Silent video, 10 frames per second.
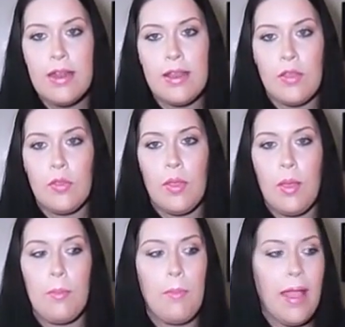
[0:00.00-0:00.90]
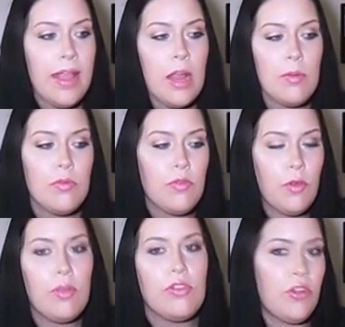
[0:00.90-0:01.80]
Now, my camera
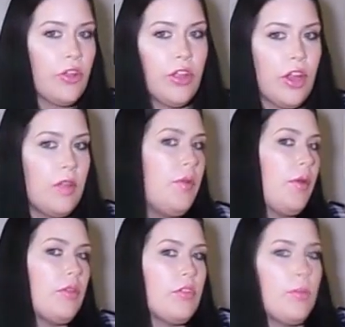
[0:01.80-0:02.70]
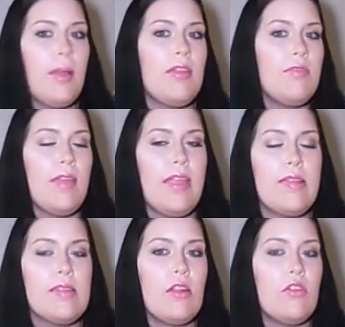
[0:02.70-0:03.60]
focused earlier. It focused on my
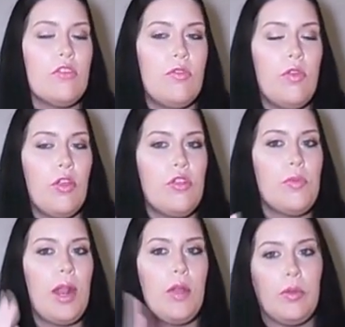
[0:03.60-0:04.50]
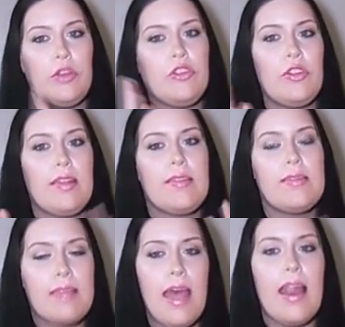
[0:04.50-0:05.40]
face. It also focused when I originally
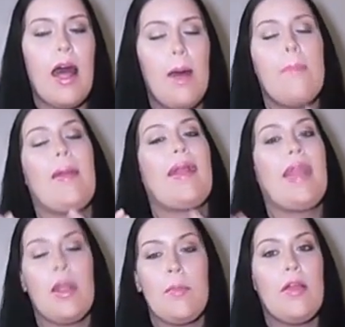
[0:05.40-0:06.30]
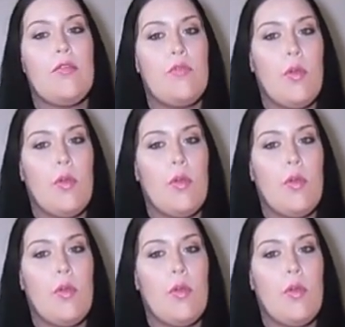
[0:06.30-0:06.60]
set up my camera. It